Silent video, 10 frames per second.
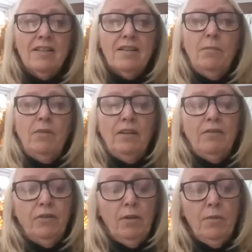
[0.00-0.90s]
something
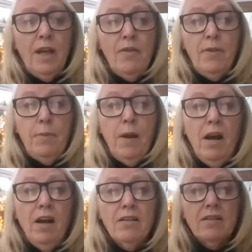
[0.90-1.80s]
from the
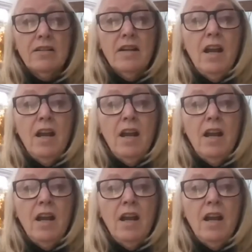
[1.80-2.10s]
past.